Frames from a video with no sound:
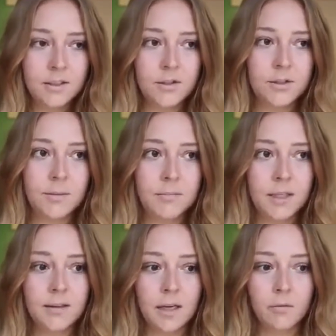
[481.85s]
It's just
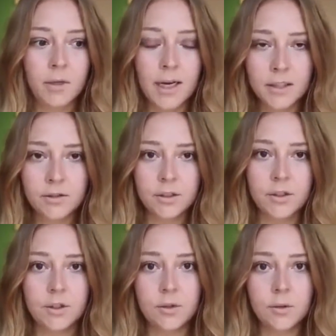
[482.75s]
something that we
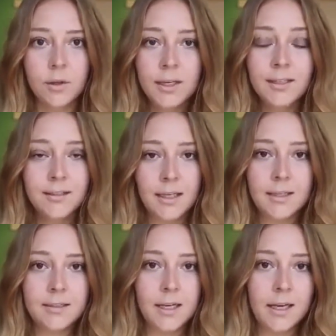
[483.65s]
naturally do
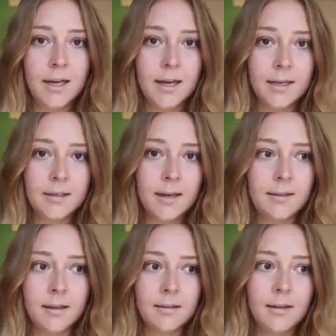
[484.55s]
day to day, and
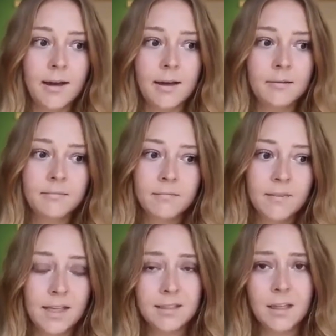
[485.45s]
I think that
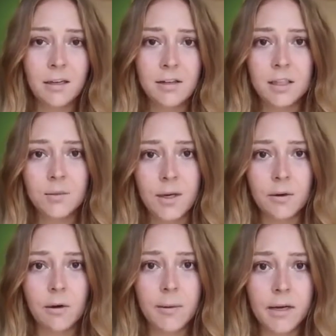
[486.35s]
that's the healthiest way
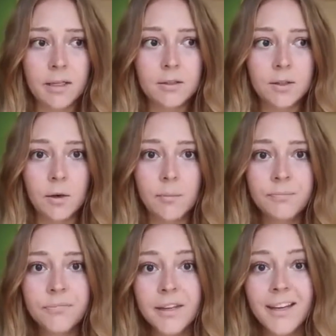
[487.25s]
to go about it.
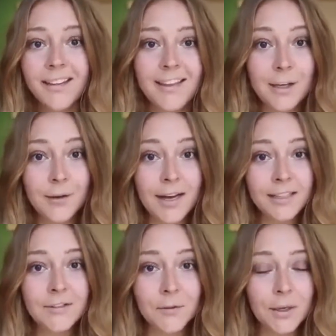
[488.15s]
So thank you
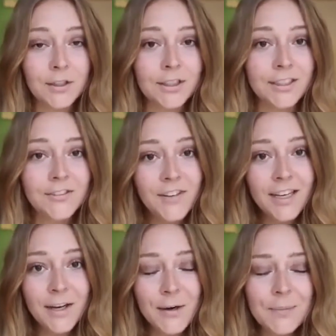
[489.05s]
guys for watching this
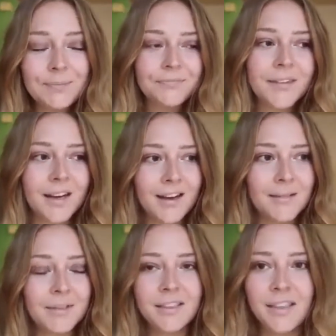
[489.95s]
video.
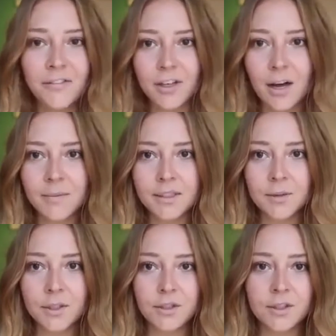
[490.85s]
Leave your
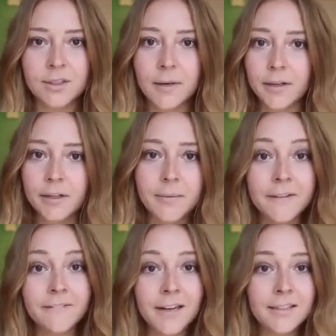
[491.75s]
comments and questions about
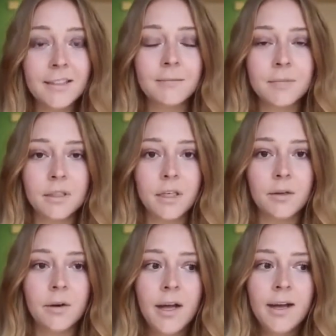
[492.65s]
intermittent fasting
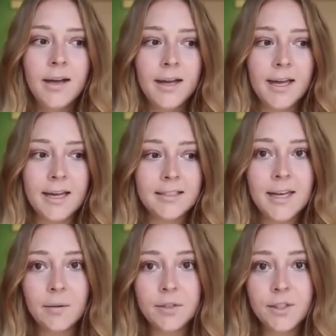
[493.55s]
below,
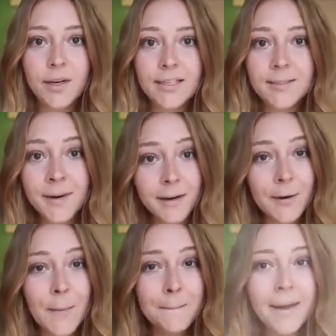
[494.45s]
and I will see you guys tomorrow.